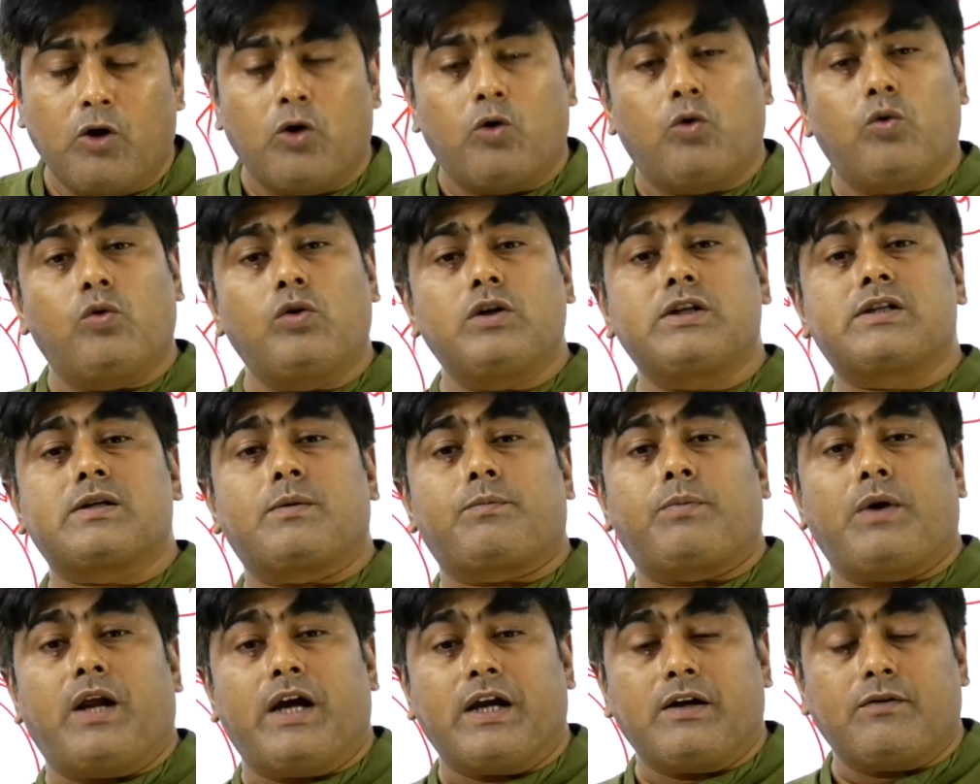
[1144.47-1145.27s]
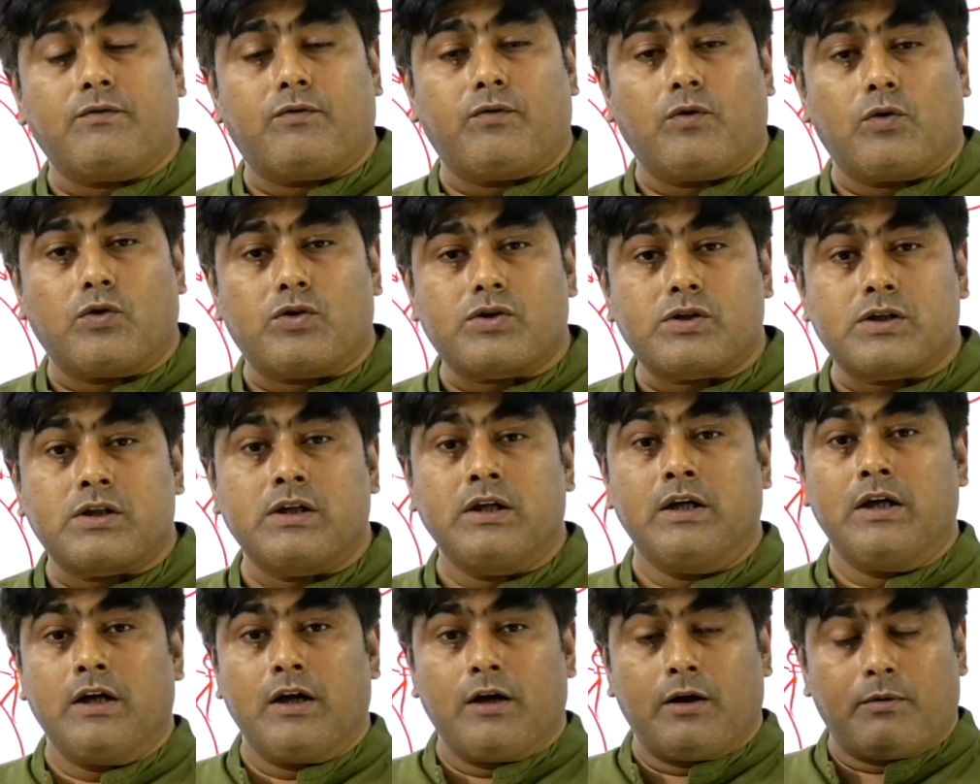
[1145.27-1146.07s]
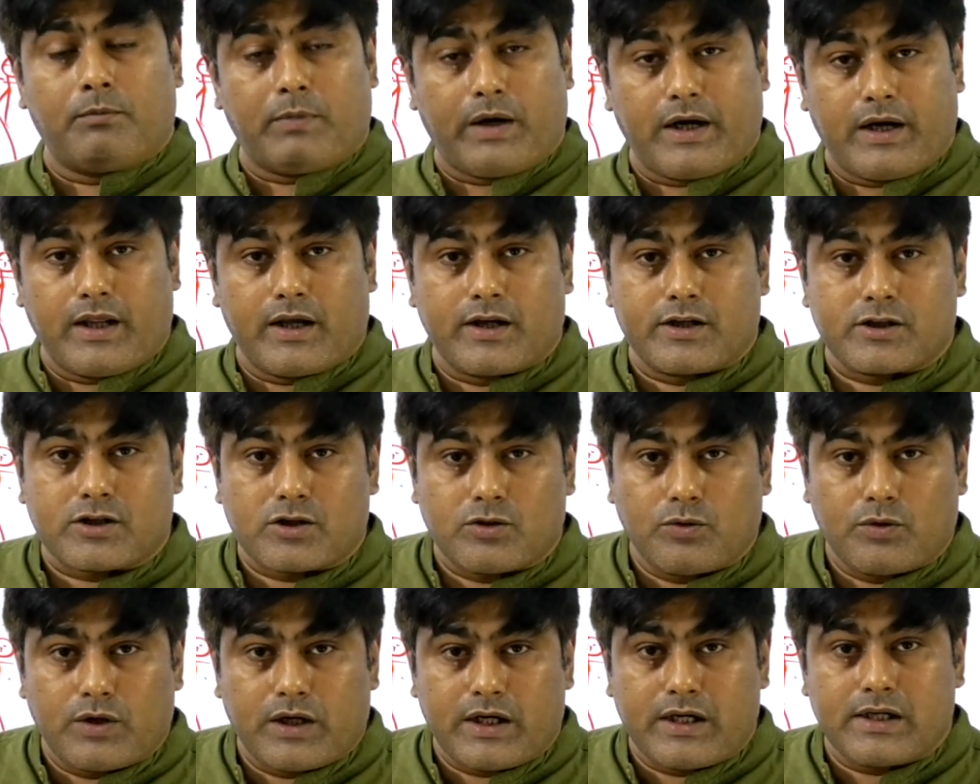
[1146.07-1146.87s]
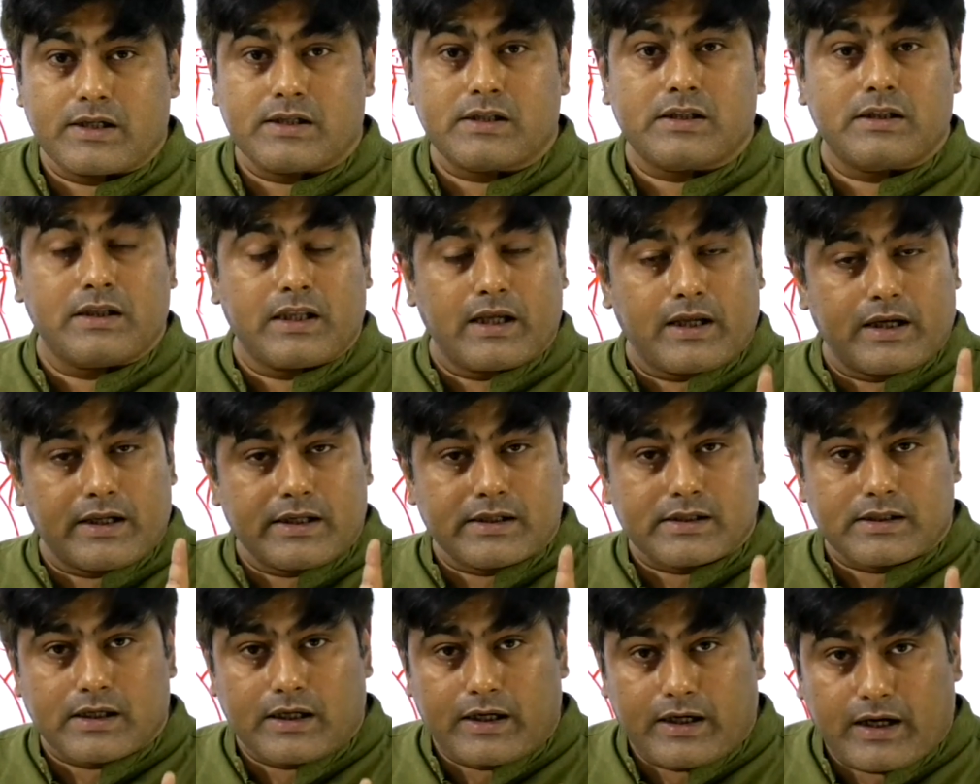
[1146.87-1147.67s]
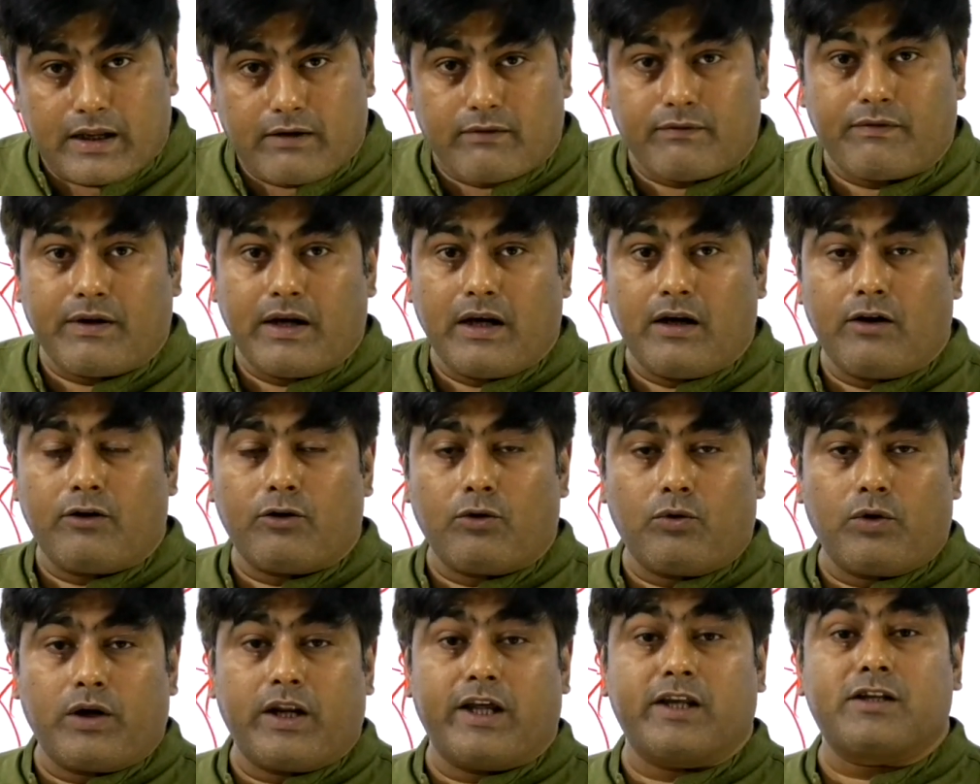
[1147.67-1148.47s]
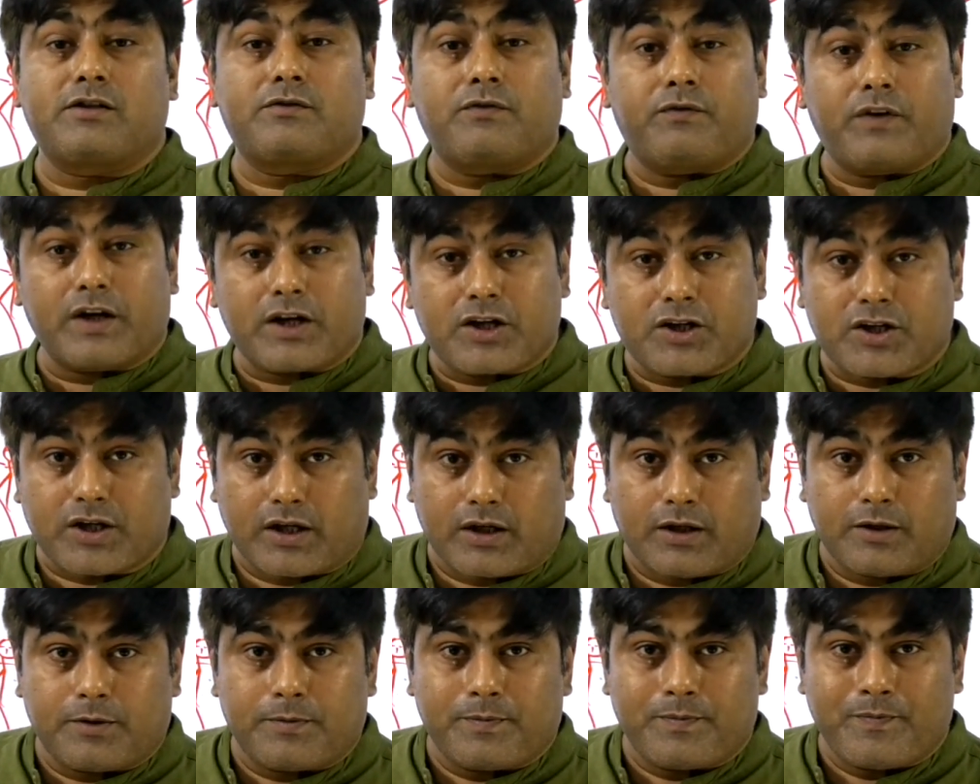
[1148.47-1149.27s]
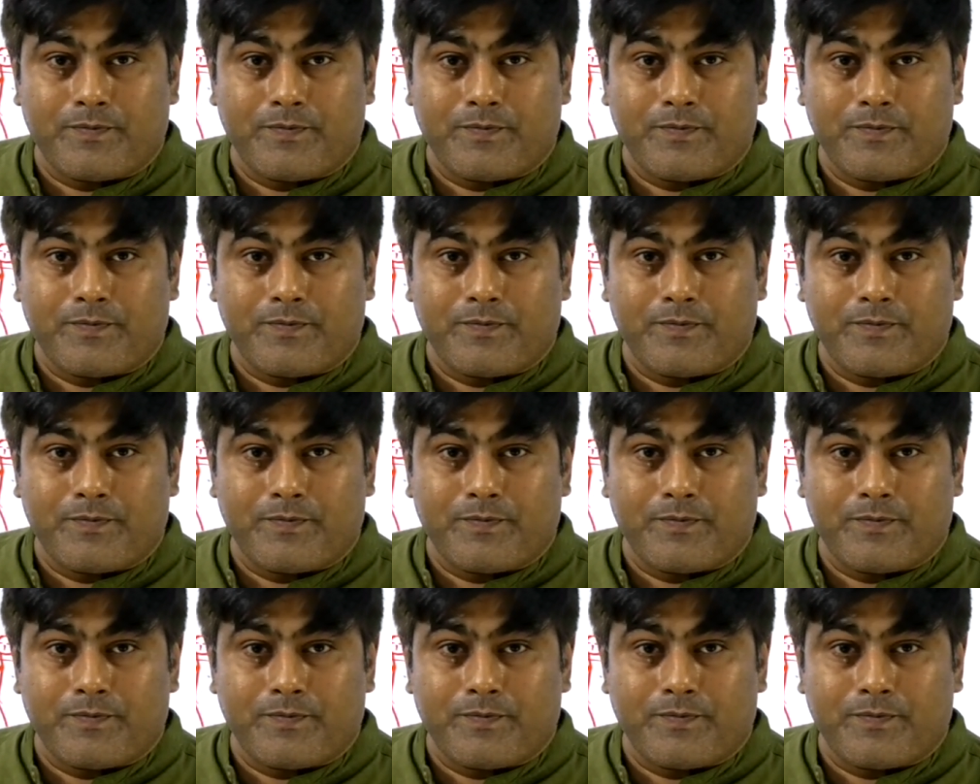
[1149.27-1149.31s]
Who is applying force? My dear students, there is a devil known as friction.